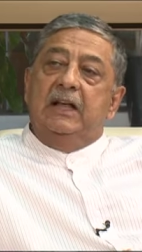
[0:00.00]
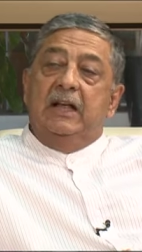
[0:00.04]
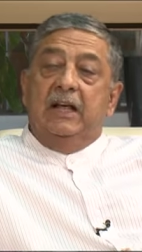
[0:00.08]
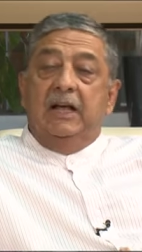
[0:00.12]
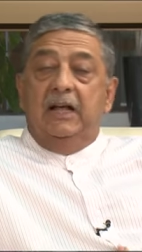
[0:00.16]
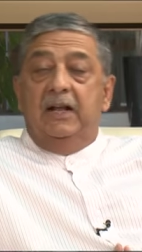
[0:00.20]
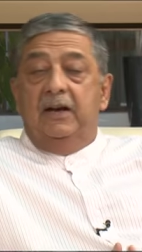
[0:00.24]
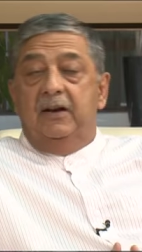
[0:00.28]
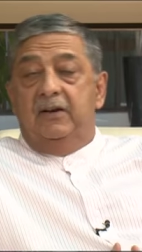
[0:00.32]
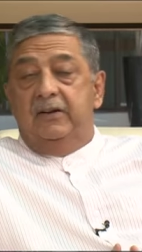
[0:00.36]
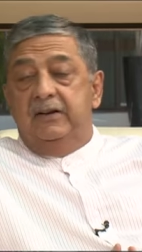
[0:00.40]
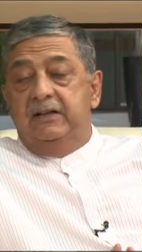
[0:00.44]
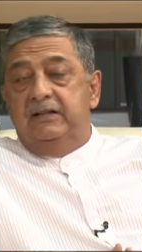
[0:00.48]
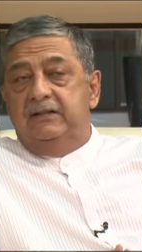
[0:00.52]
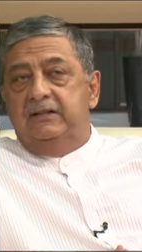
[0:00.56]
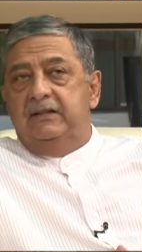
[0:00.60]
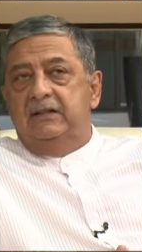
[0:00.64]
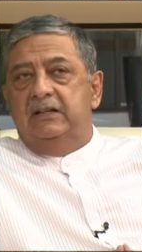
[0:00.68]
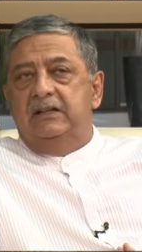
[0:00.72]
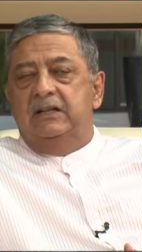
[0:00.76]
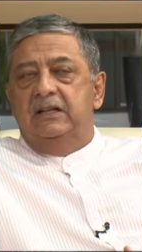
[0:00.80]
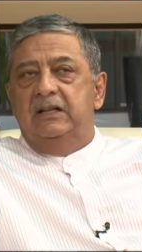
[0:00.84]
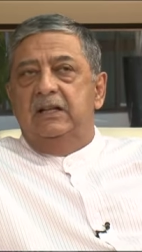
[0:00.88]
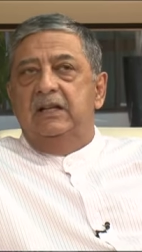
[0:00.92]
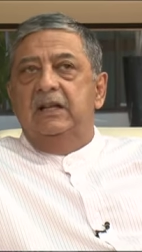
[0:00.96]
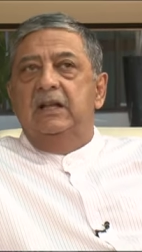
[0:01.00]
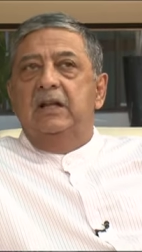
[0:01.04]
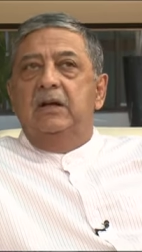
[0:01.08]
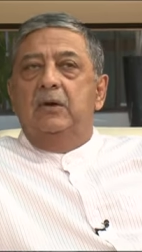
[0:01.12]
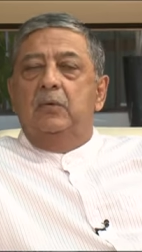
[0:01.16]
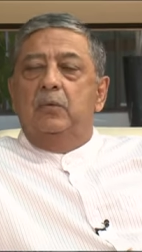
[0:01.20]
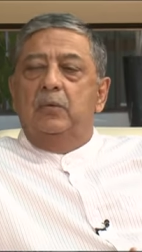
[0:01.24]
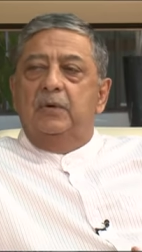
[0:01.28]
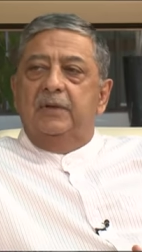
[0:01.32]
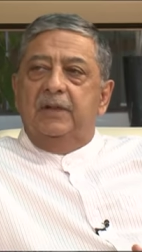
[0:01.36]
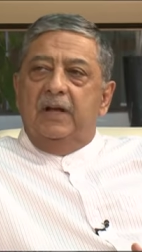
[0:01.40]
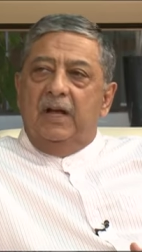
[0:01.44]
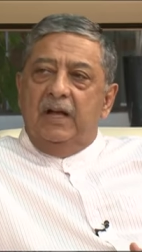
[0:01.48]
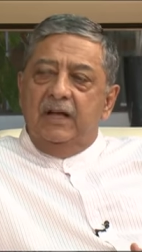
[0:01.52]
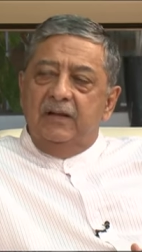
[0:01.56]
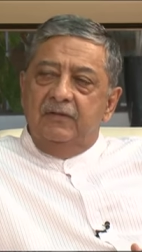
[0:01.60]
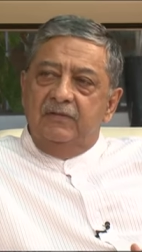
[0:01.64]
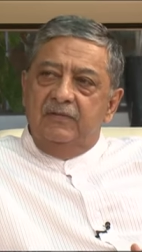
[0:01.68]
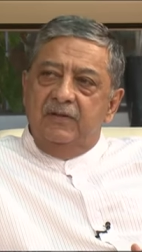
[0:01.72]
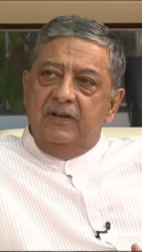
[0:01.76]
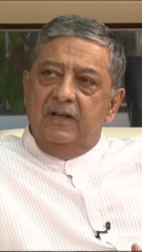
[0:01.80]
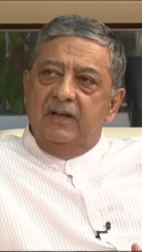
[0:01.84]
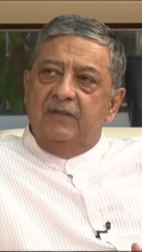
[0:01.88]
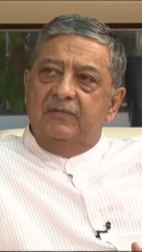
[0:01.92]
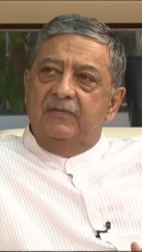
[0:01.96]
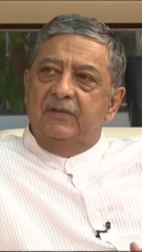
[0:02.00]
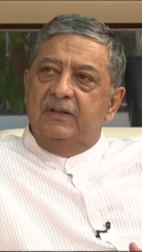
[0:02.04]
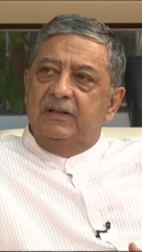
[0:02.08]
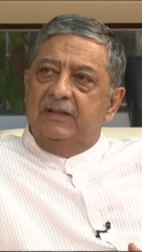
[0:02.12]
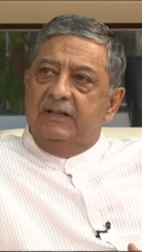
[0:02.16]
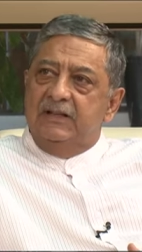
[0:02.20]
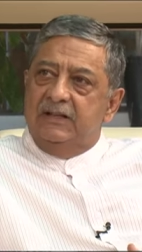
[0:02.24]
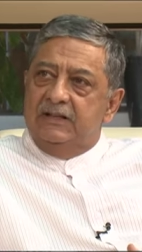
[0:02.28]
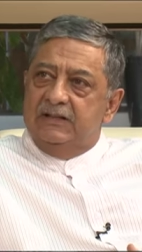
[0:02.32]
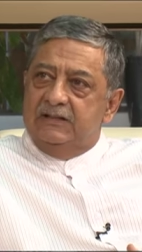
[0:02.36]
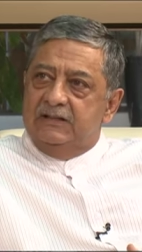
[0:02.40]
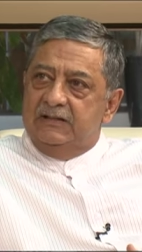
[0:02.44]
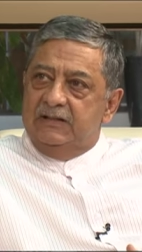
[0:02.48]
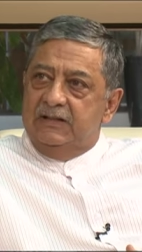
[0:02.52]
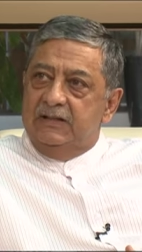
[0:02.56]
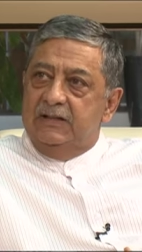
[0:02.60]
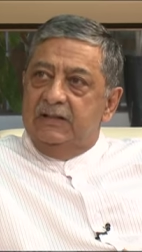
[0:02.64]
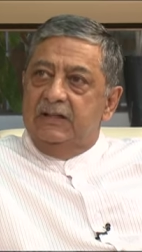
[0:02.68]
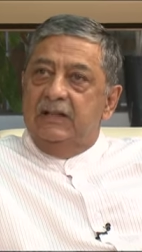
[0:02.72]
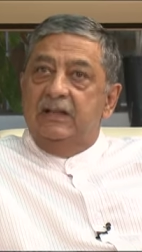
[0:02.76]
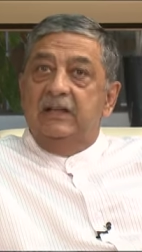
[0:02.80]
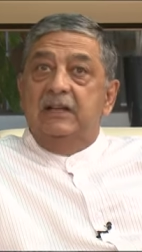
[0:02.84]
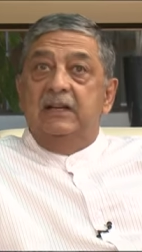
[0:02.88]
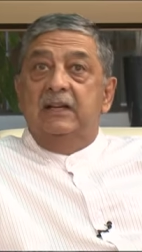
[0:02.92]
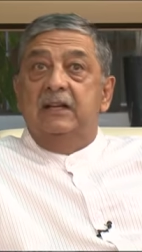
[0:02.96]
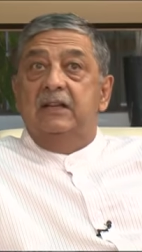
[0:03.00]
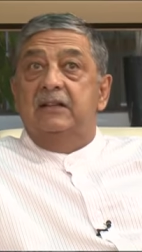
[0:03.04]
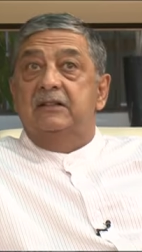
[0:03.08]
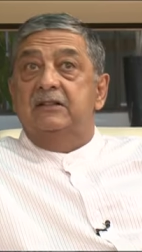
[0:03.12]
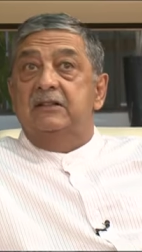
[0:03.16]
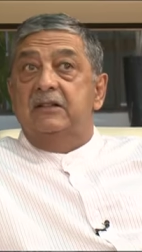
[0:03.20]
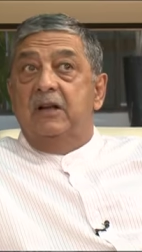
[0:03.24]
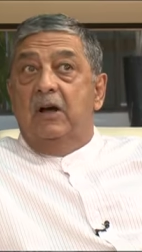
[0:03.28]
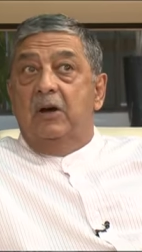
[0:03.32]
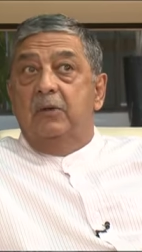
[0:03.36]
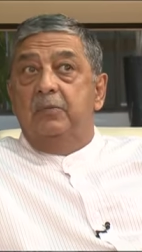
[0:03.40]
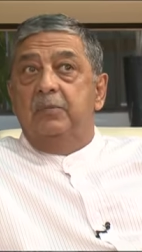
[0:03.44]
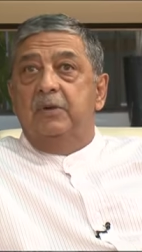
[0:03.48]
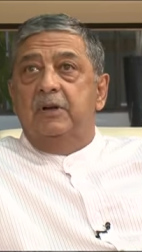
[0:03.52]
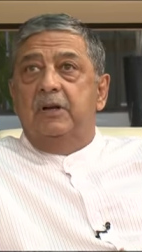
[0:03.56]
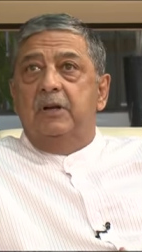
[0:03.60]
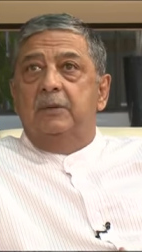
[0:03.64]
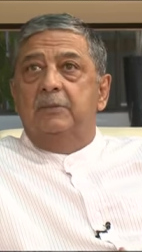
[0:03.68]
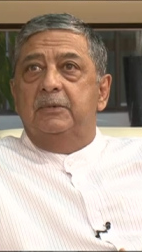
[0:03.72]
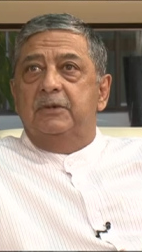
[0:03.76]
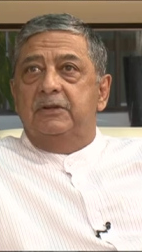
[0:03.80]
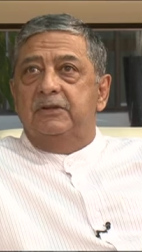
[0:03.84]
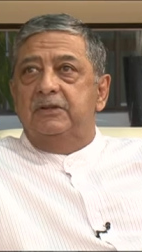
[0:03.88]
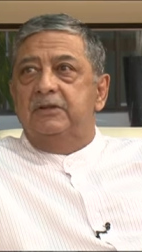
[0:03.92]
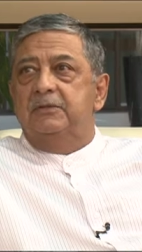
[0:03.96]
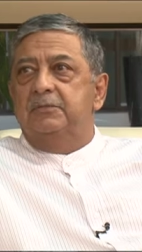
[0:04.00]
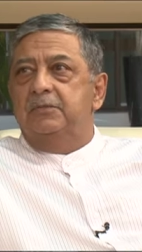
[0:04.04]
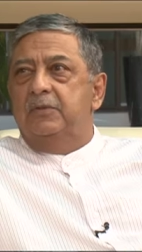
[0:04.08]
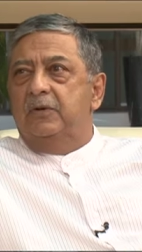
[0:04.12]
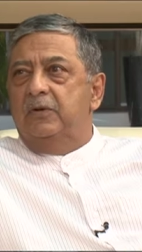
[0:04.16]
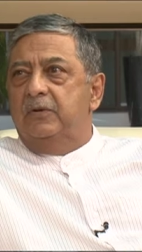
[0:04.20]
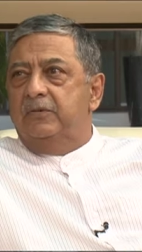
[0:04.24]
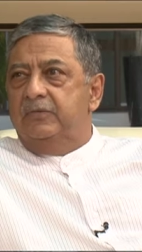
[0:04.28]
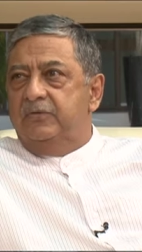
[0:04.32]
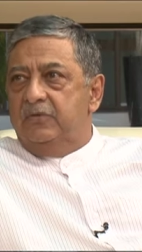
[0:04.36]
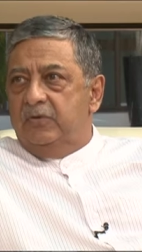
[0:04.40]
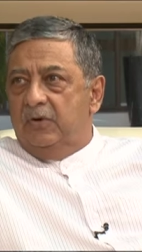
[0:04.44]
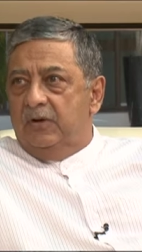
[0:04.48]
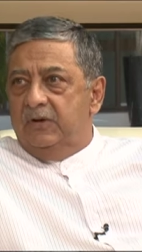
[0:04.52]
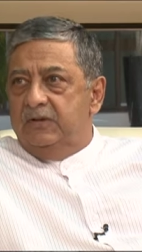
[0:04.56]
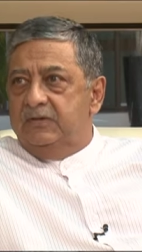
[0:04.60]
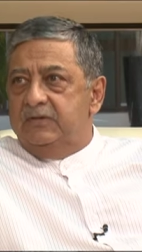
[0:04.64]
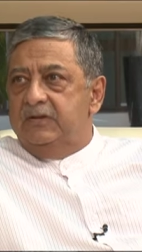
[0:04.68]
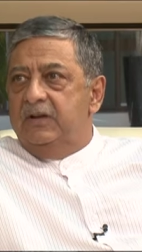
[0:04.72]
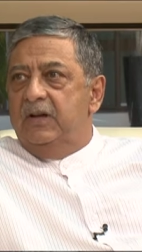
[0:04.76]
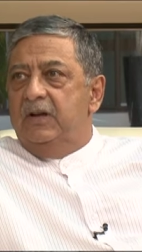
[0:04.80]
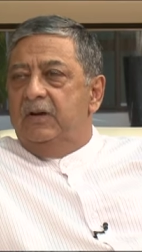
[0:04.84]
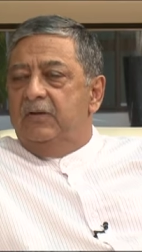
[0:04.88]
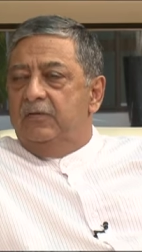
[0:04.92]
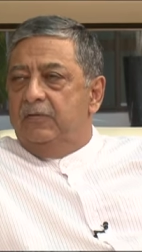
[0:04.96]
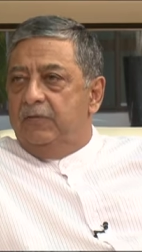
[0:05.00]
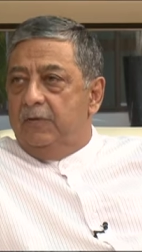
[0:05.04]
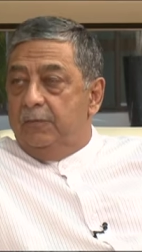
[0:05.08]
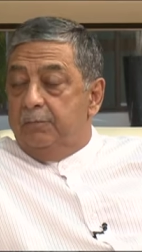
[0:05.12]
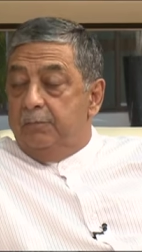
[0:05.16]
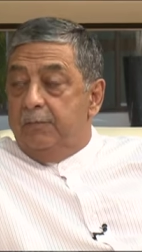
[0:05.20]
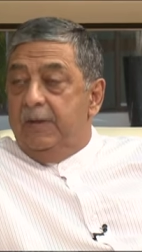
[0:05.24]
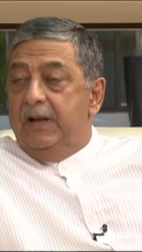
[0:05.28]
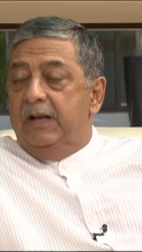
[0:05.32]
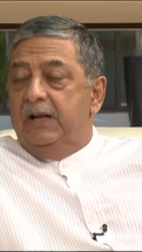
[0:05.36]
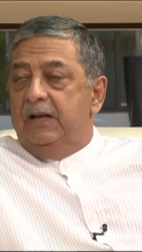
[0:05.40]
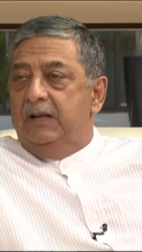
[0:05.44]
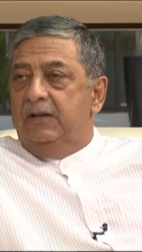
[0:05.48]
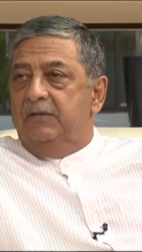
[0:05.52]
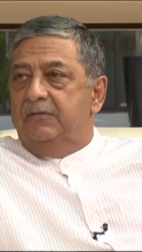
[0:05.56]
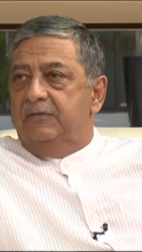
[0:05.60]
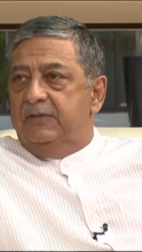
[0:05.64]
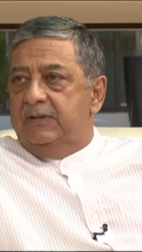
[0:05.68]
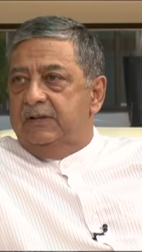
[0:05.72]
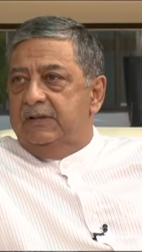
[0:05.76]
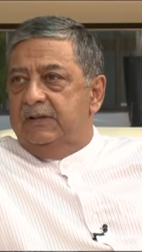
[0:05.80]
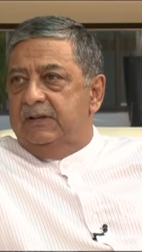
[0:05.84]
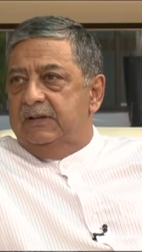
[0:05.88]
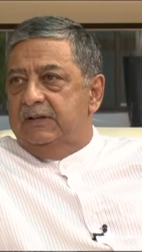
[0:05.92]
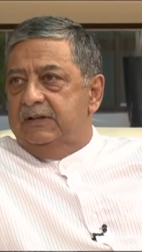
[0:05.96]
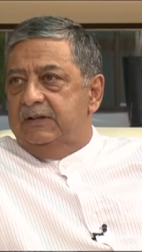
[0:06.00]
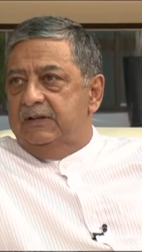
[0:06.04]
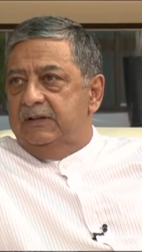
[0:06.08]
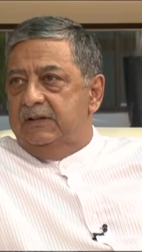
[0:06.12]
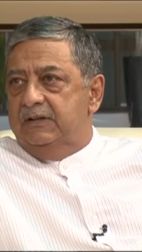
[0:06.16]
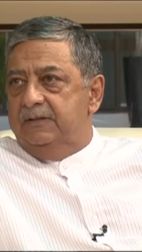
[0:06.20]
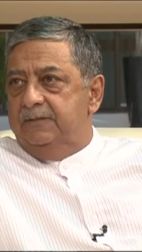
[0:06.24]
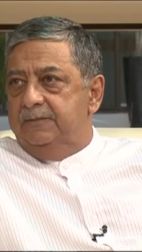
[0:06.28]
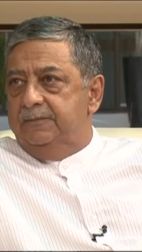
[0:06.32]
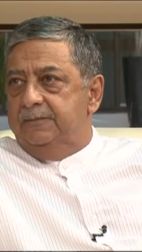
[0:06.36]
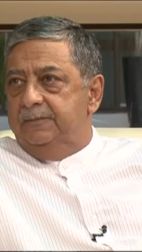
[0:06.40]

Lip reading: And recently with IVF and ICSI, it's now become a treatment of choice for male infertility.